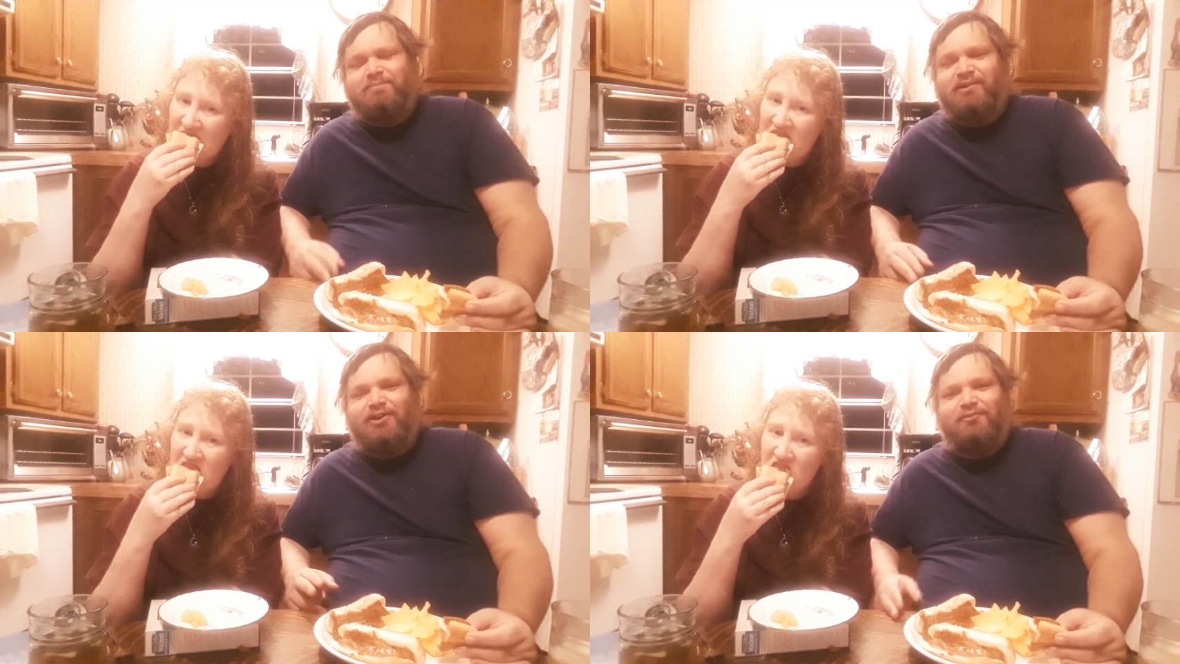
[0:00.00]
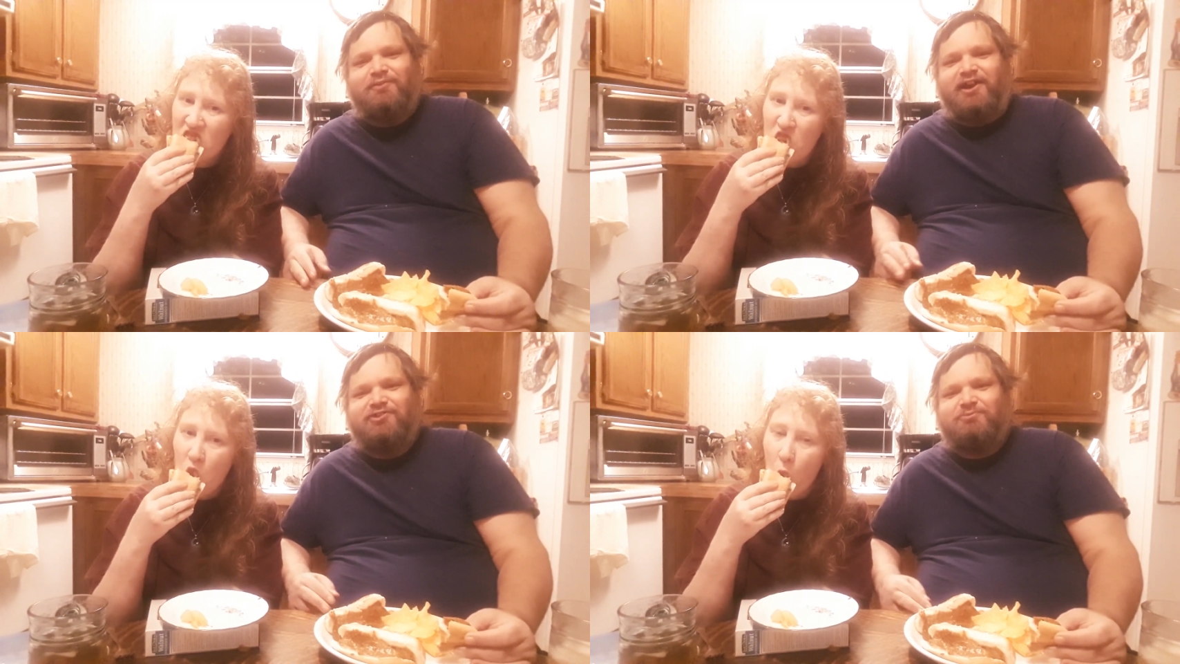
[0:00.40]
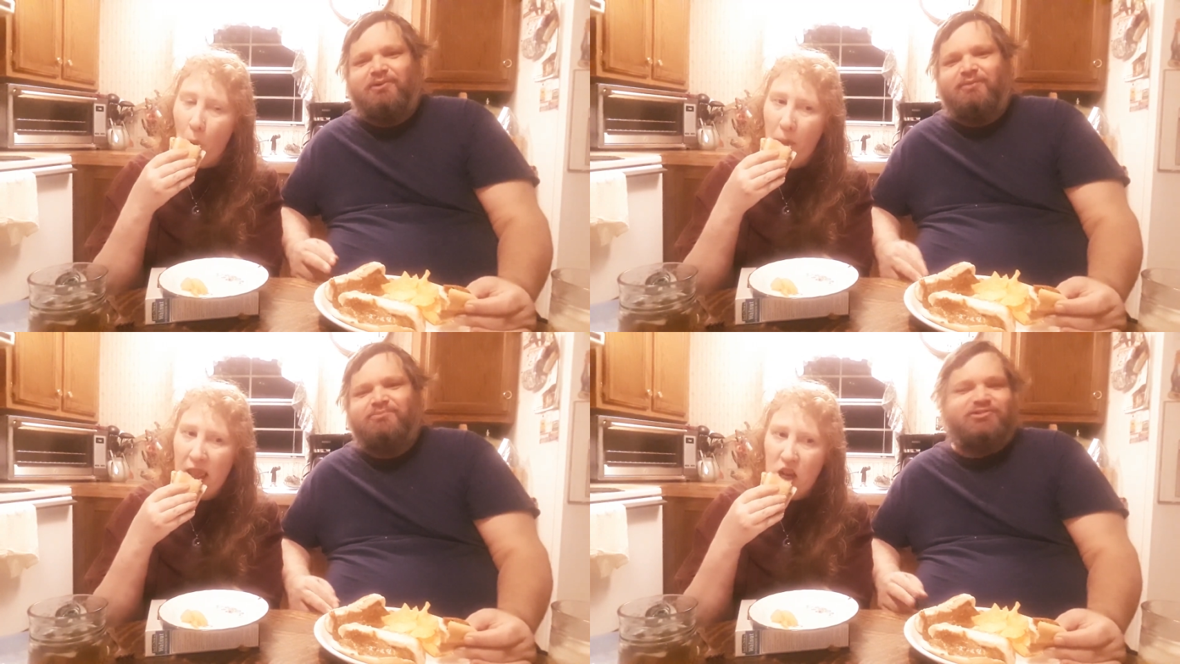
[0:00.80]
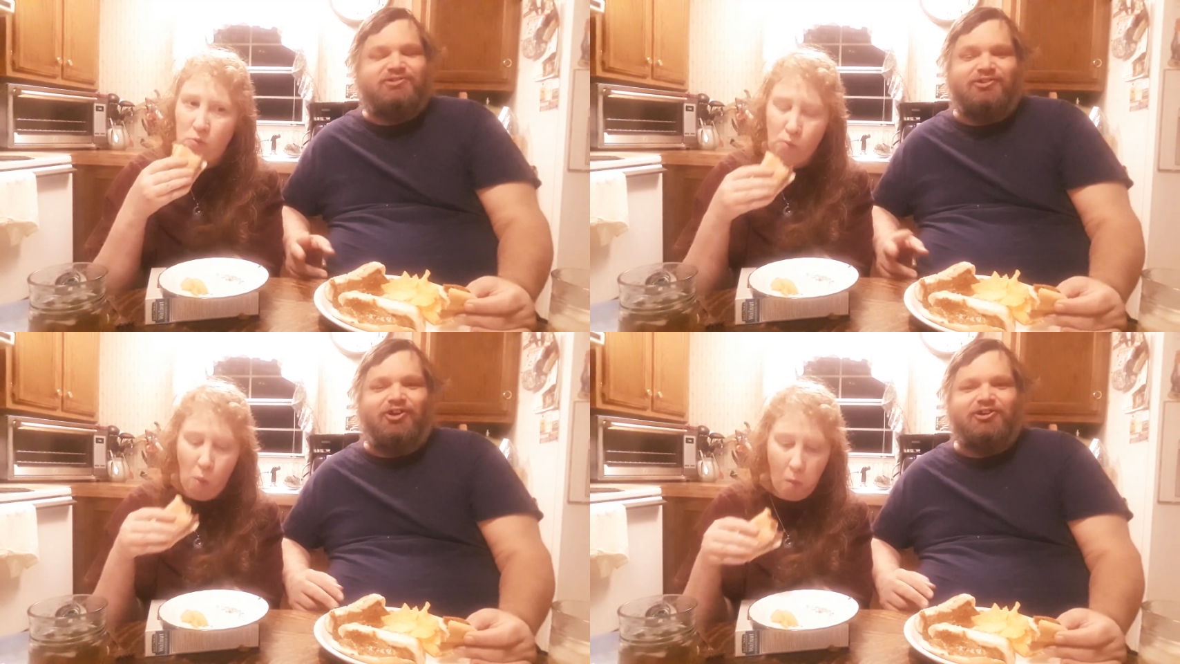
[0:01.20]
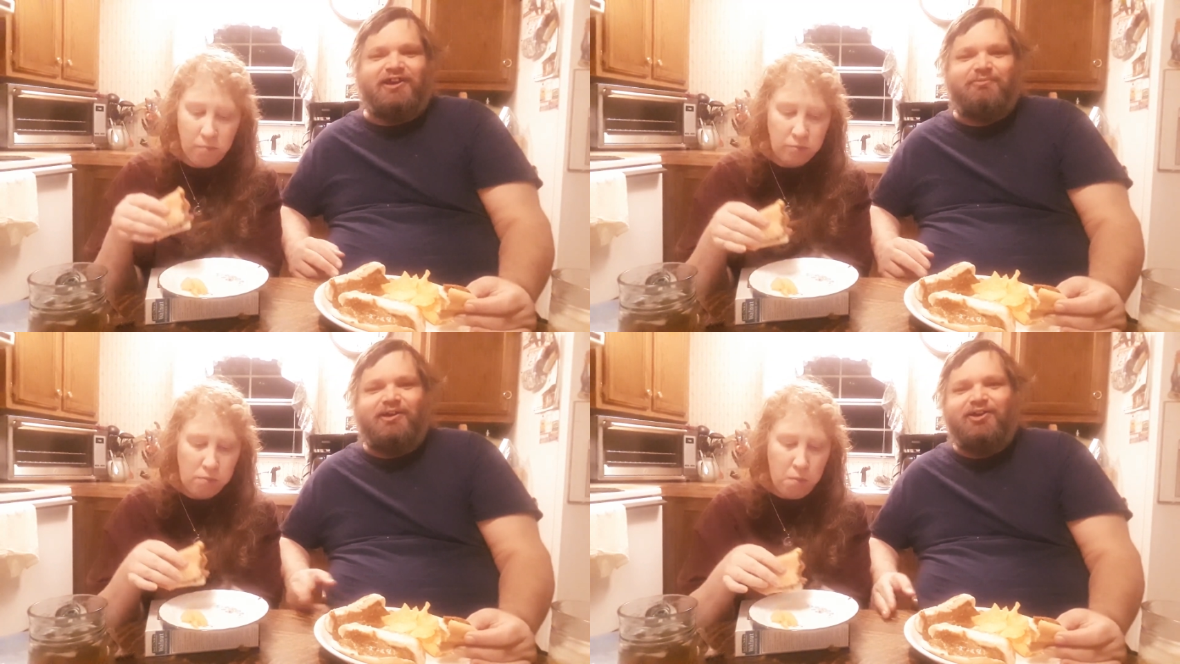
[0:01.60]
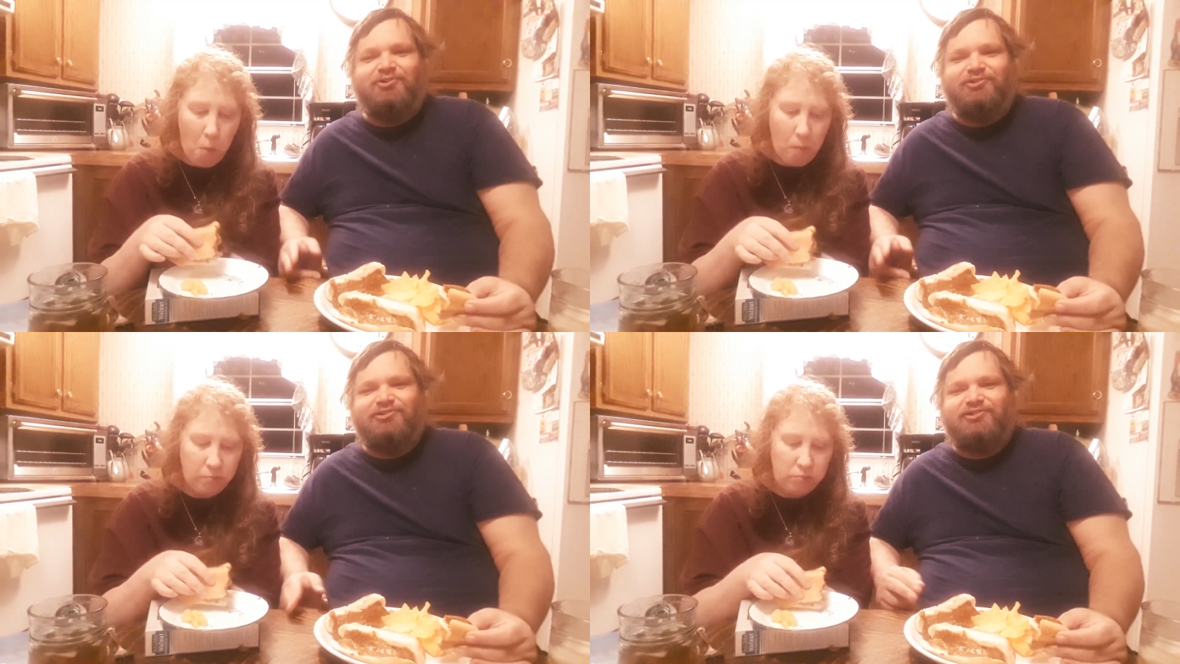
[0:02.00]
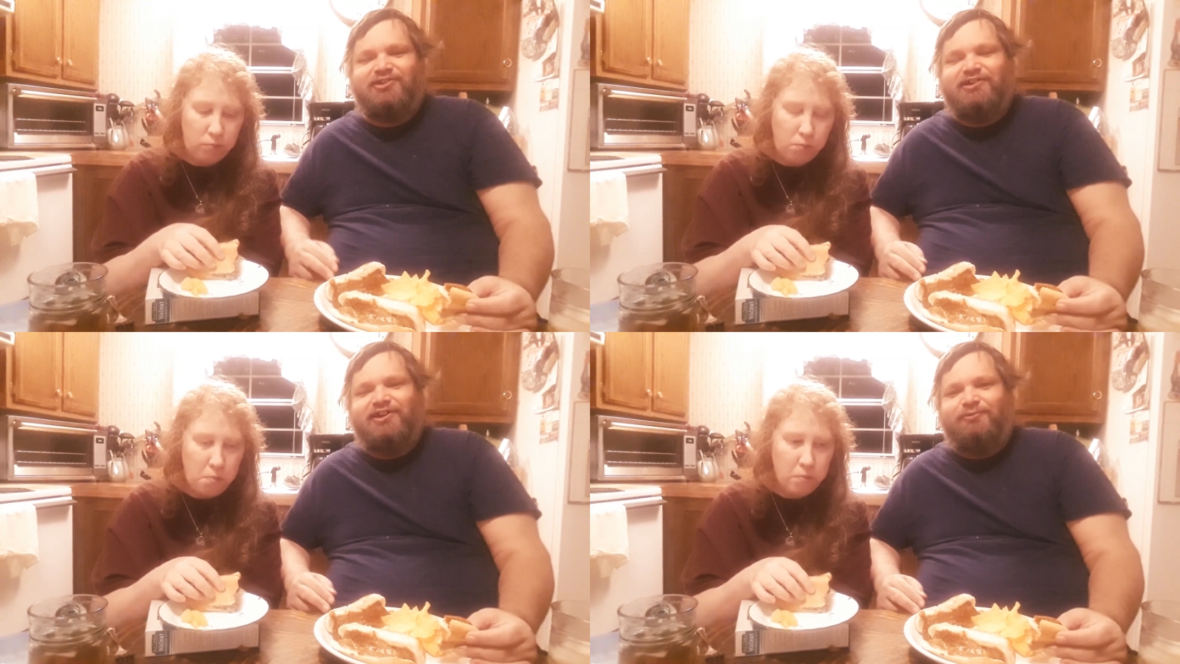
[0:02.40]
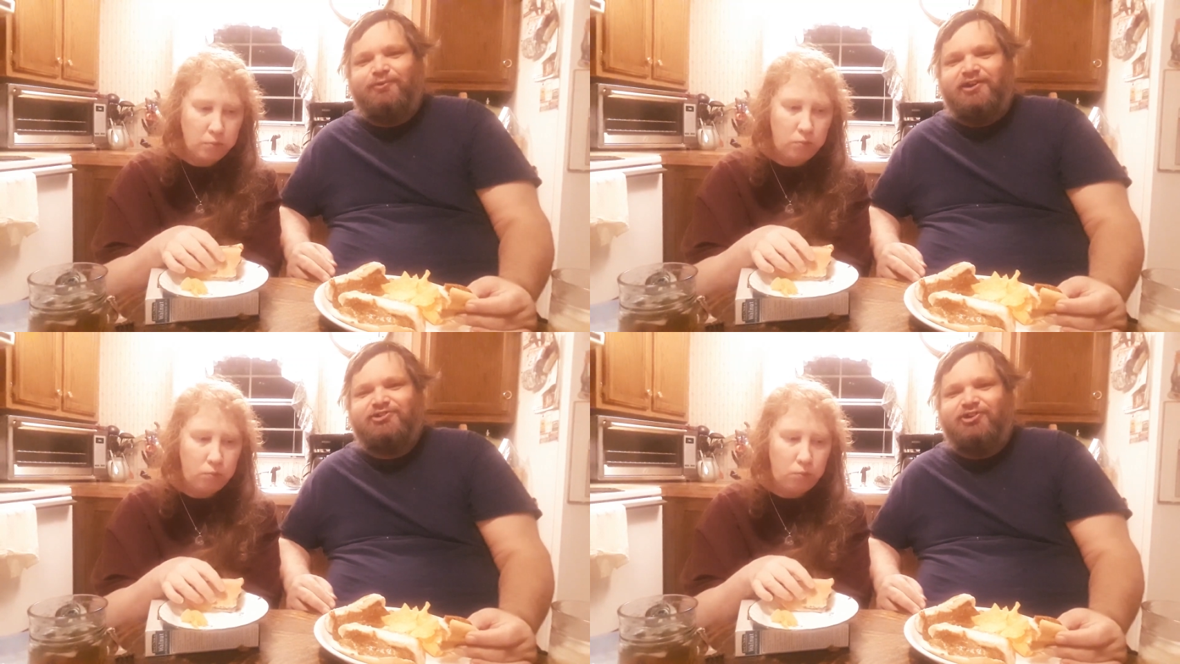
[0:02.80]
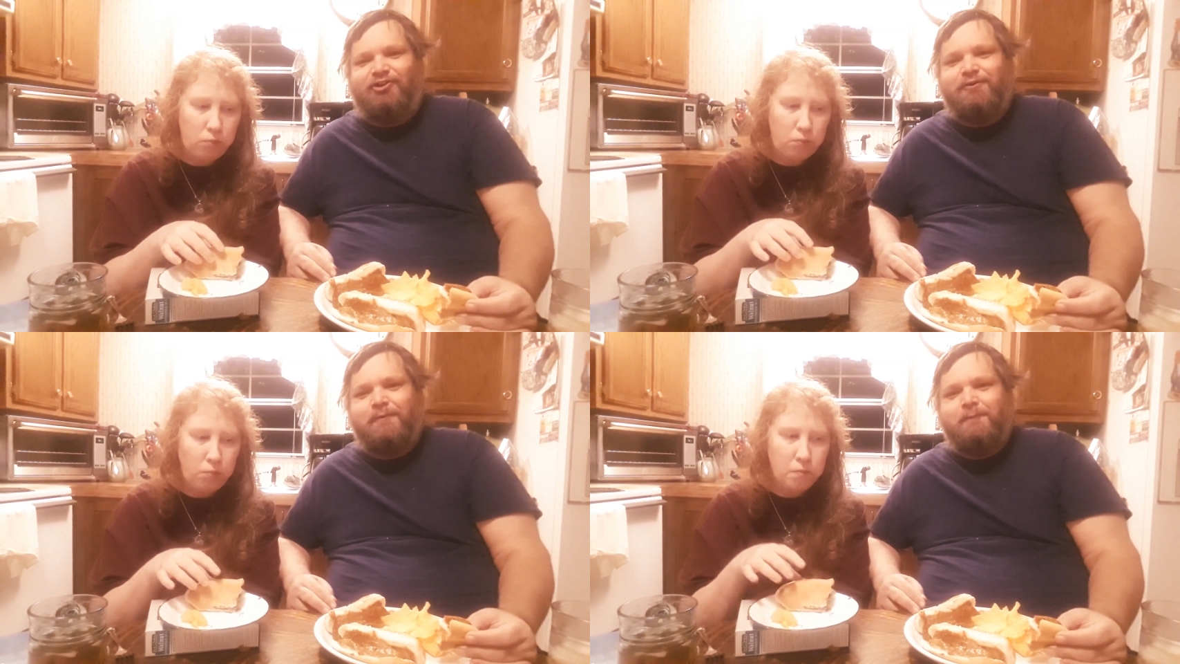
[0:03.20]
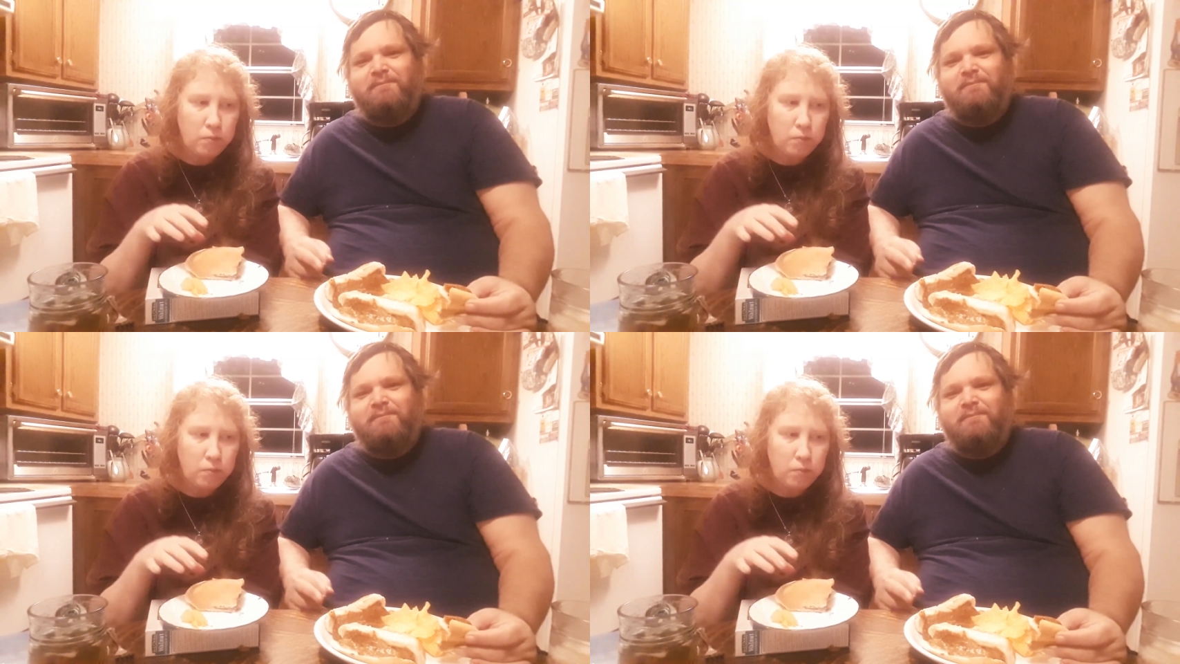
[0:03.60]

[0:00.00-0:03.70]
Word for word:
Speaker 1: you know, financial problems a long time ago, getting a fresh start.